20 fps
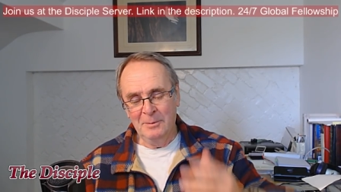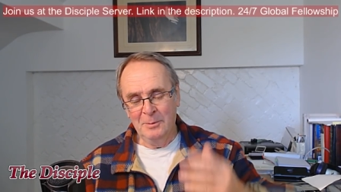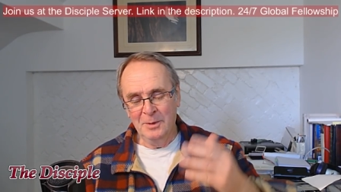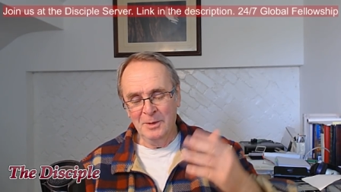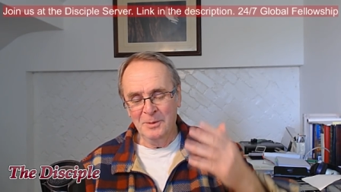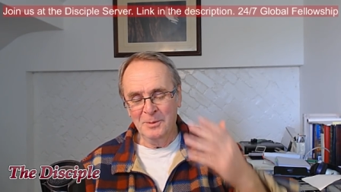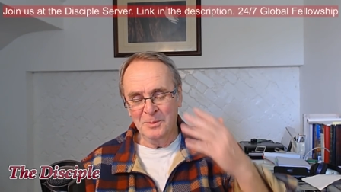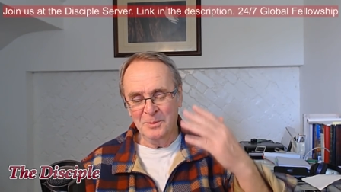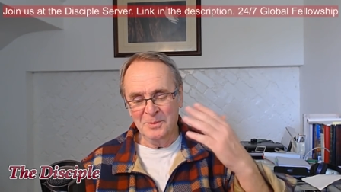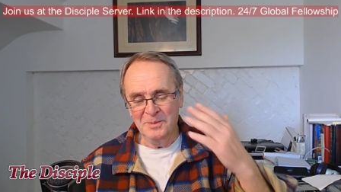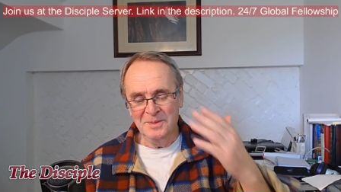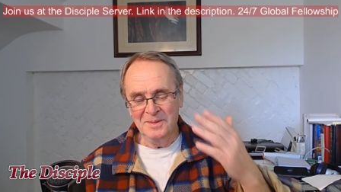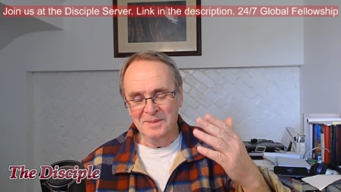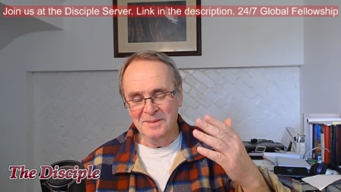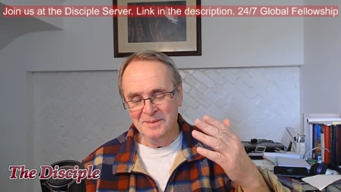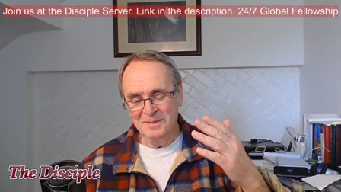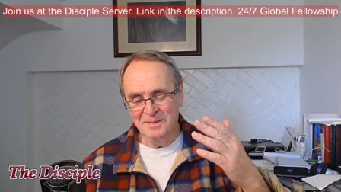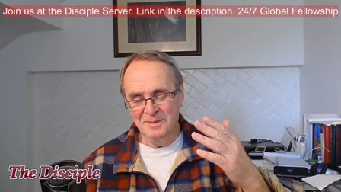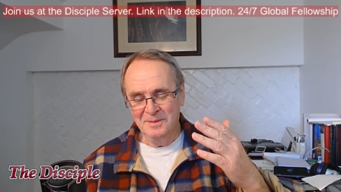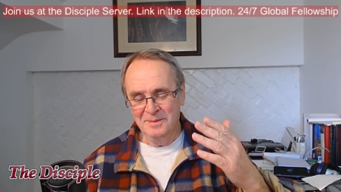I want to
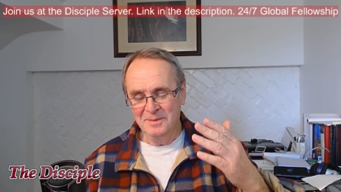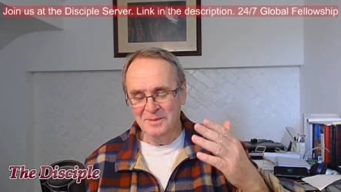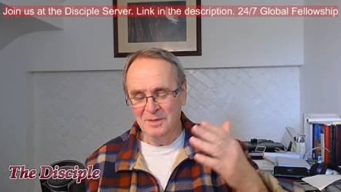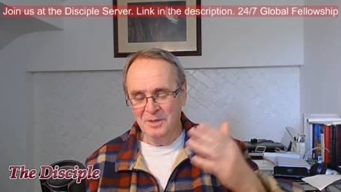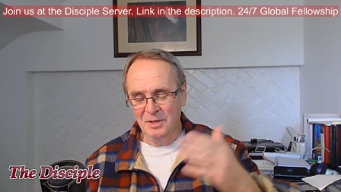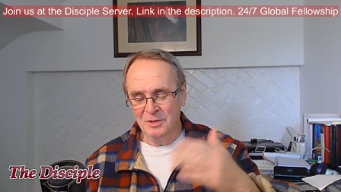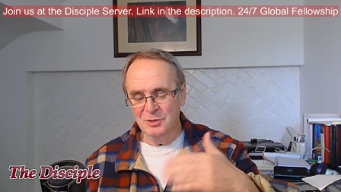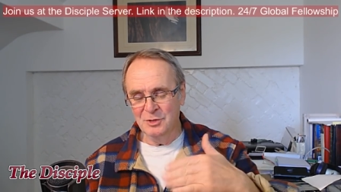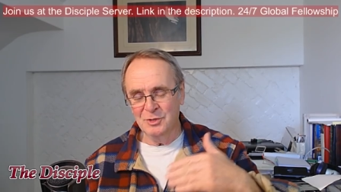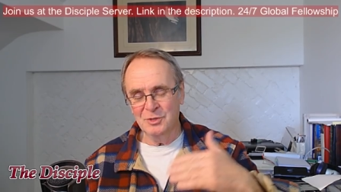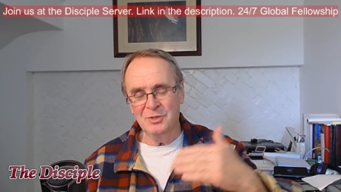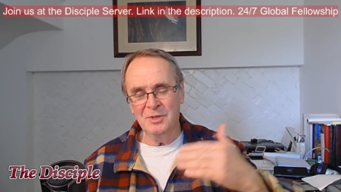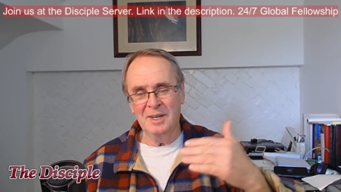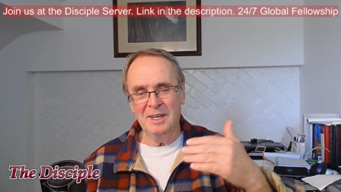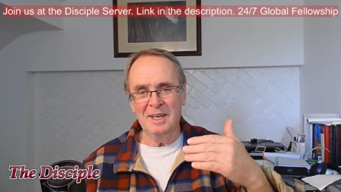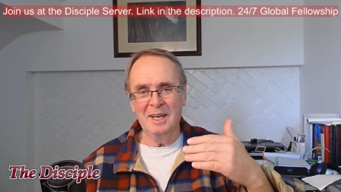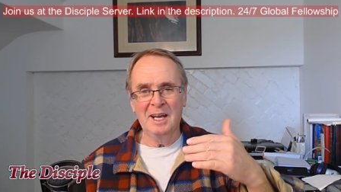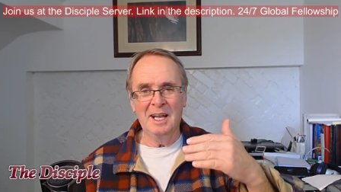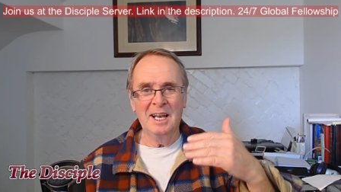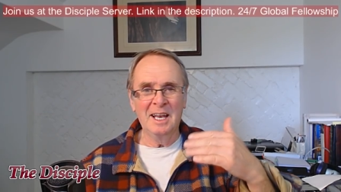
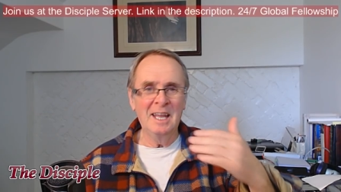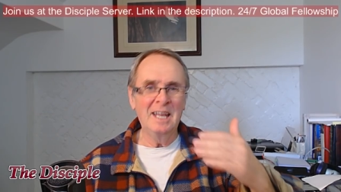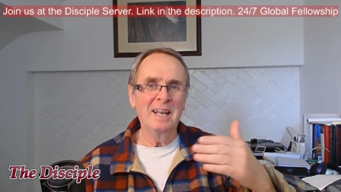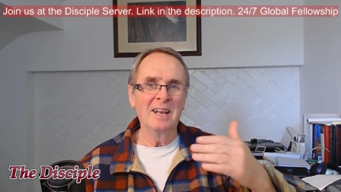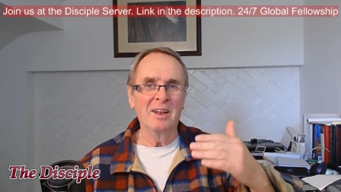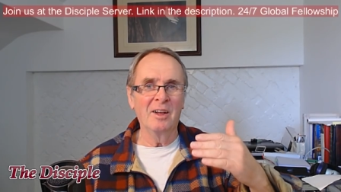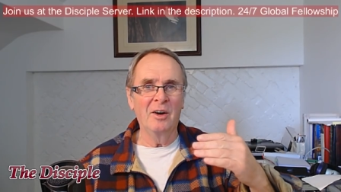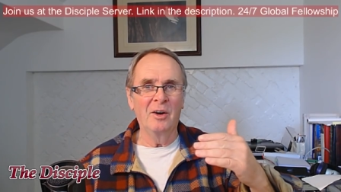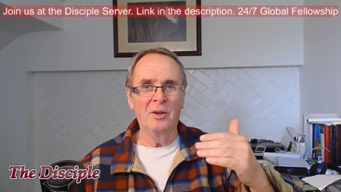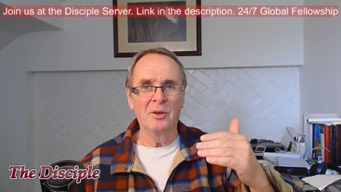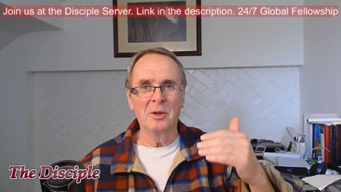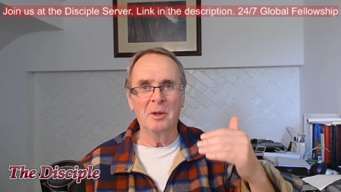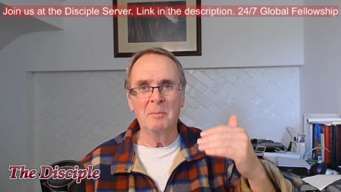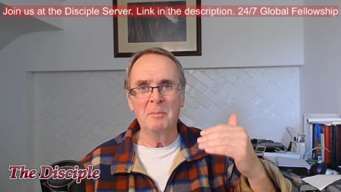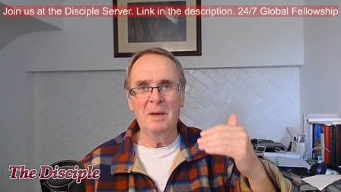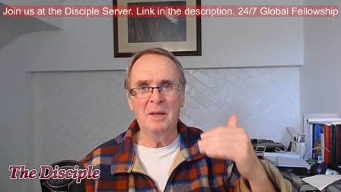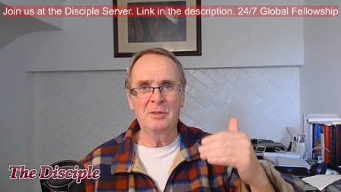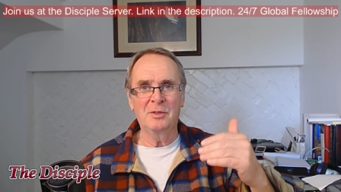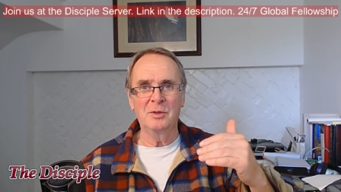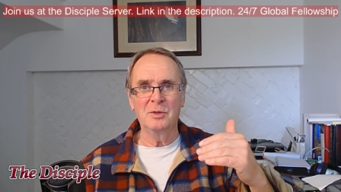concentrate a little on
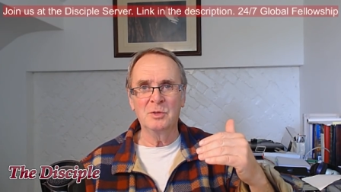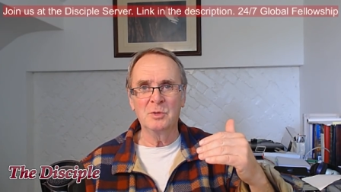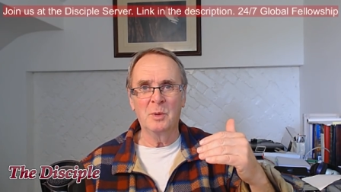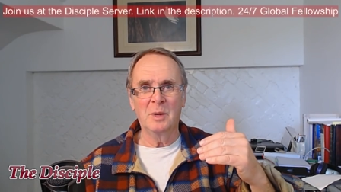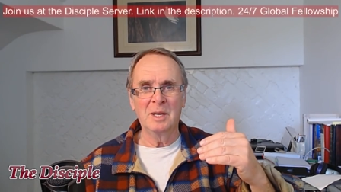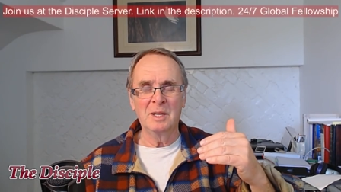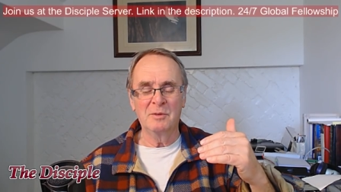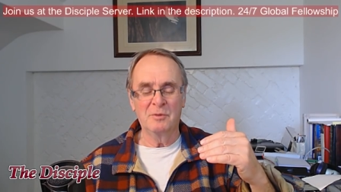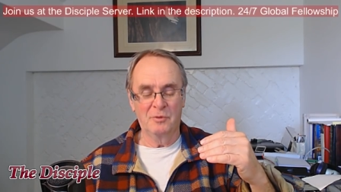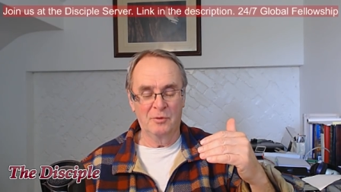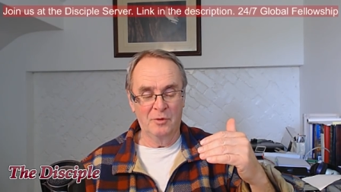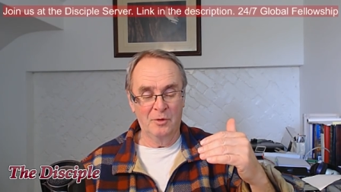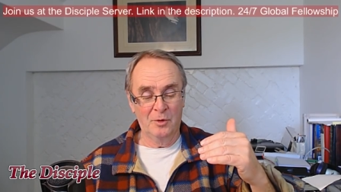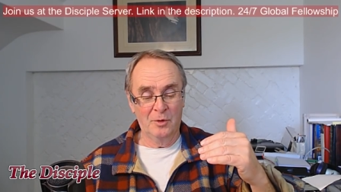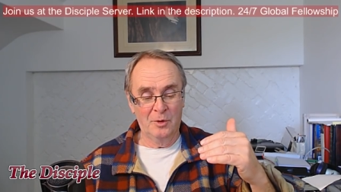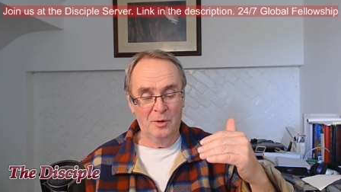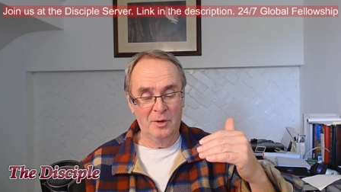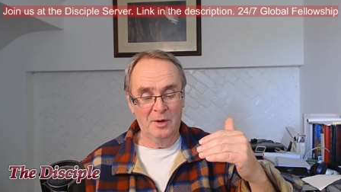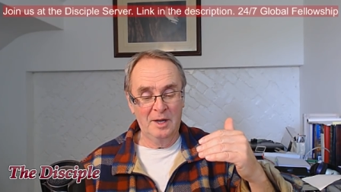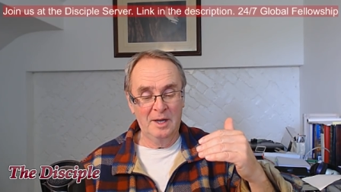Matthew
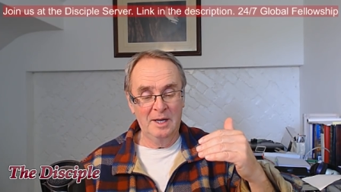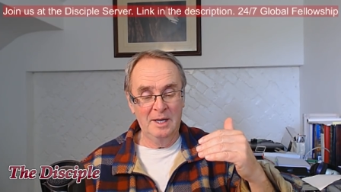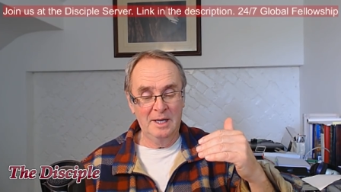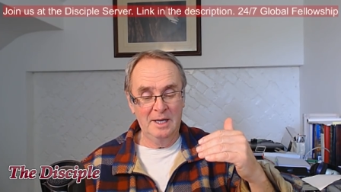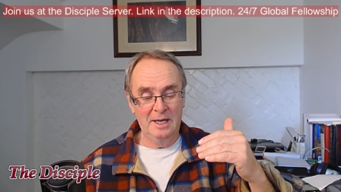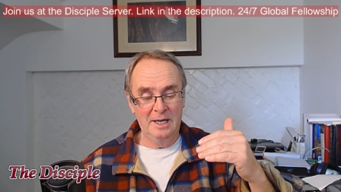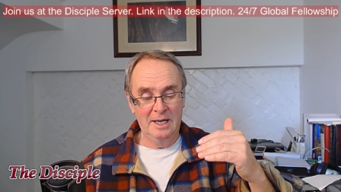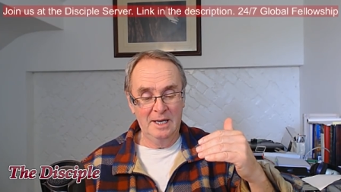24